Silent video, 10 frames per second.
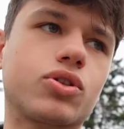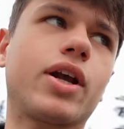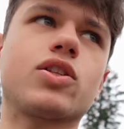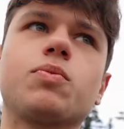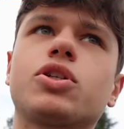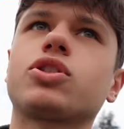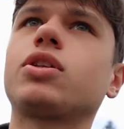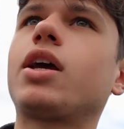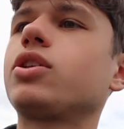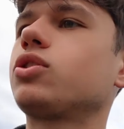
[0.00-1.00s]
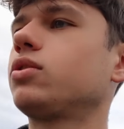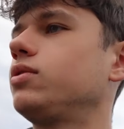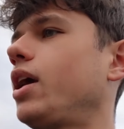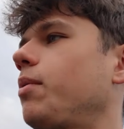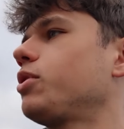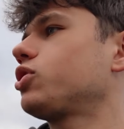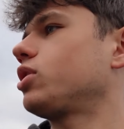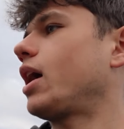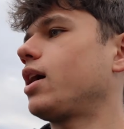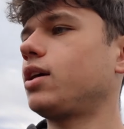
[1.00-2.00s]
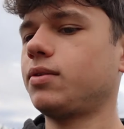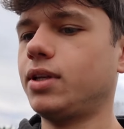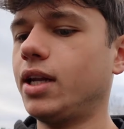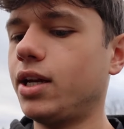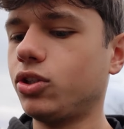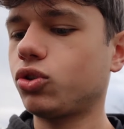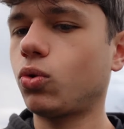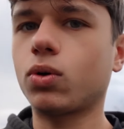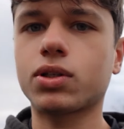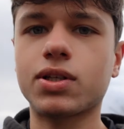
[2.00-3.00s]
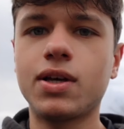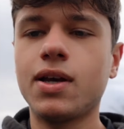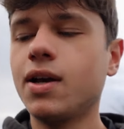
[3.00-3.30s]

transmission and damage in any sort.